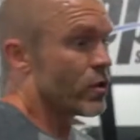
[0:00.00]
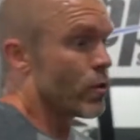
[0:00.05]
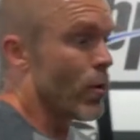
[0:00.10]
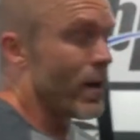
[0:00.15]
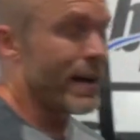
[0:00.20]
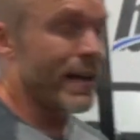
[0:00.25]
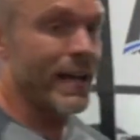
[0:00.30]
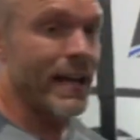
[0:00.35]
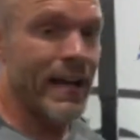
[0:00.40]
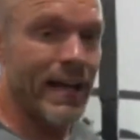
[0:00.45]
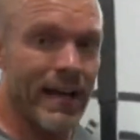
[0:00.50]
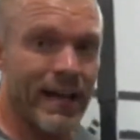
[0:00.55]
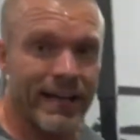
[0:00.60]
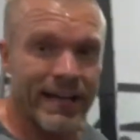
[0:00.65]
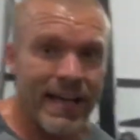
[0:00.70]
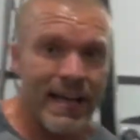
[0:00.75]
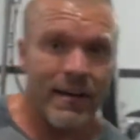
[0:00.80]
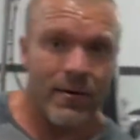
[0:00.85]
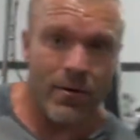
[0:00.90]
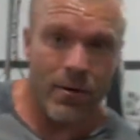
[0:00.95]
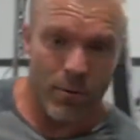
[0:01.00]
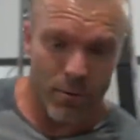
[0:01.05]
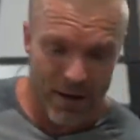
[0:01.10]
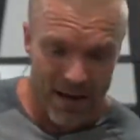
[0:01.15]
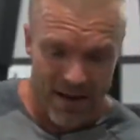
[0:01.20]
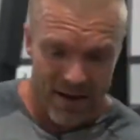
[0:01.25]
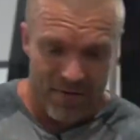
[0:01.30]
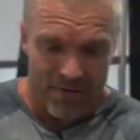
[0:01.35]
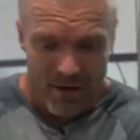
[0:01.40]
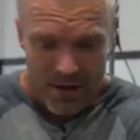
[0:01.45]
20. Again, we
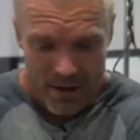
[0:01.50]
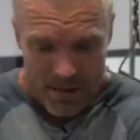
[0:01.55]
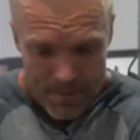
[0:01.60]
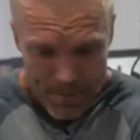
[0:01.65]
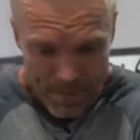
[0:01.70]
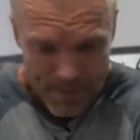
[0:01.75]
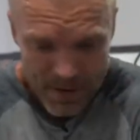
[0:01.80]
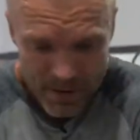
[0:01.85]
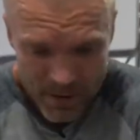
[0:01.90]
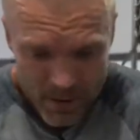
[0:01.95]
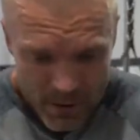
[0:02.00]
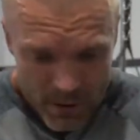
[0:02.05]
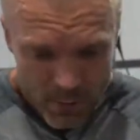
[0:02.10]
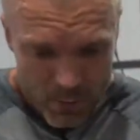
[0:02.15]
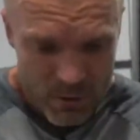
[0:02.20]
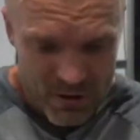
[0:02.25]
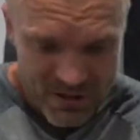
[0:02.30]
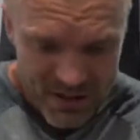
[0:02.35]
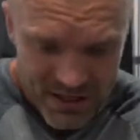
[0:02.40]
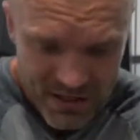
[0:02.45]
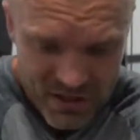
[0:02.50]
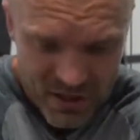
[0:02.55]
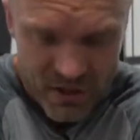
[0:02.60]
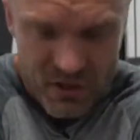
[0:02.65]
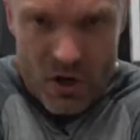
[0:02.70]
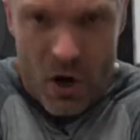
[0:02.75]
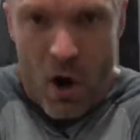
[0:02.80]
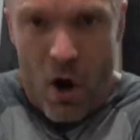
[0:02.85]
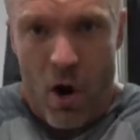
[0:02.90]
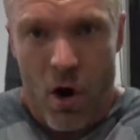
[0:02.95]
have
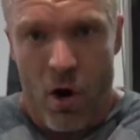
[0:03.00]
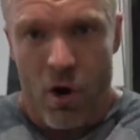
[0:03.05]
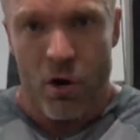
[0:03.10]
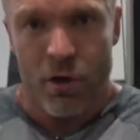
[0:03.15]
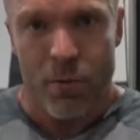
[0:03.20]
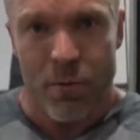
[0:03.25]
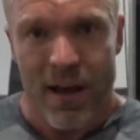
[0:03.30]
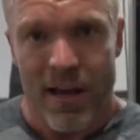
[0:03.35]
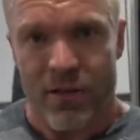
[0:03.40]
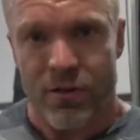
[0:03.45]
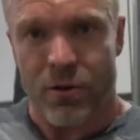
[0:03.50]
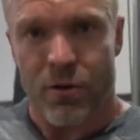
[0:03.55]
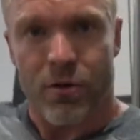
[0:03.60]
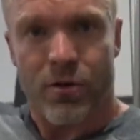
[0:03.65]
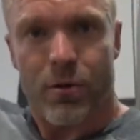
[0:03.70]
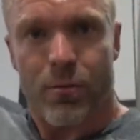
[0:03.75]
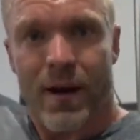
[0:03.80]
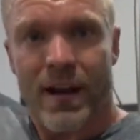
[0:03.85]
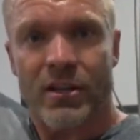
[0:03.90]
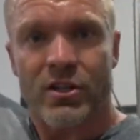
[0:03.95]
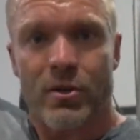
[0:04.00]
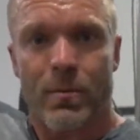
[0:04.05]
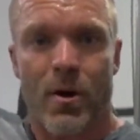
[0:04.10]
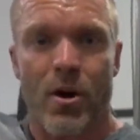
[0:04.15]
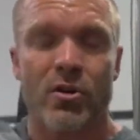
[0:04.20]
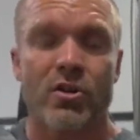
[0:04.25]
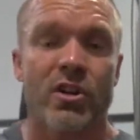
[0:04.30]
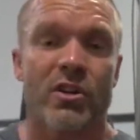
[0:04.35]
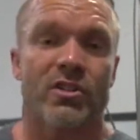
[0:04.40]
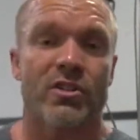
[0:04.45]
resistance all the way through the range of
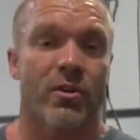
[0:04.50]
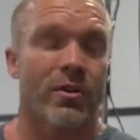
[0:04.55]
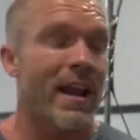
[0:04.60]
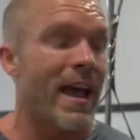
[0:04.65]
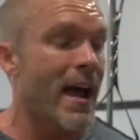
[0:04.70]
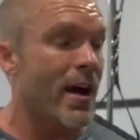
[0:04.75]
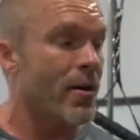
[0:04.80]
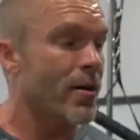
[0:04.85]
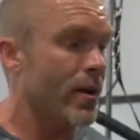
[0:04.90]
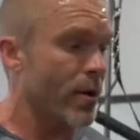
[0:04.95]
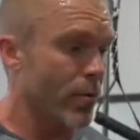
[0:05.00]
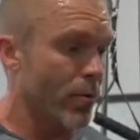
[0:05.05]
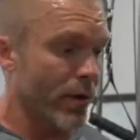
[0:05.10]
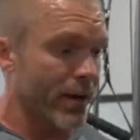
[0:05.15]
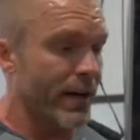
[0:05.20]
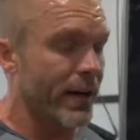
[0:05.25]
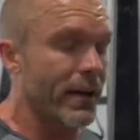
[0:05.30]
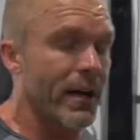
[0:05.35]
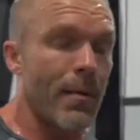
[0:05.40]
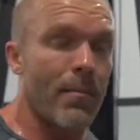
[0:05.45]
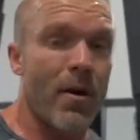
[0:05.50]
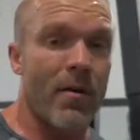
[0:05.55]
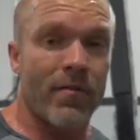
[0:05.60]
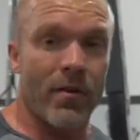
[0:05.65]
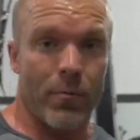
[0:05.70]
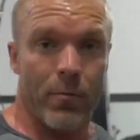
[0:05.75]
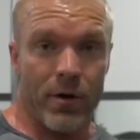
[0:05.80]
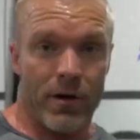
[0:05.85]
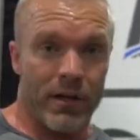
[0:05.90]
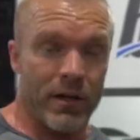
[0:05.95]
motion. So now we're gonna come
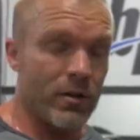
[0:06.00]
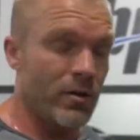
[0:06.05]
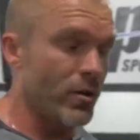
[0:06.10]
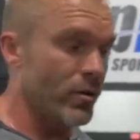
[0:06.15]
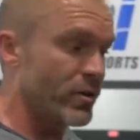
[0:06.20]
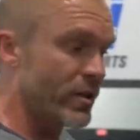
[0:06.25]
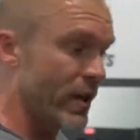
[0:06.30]
over and we're gonna do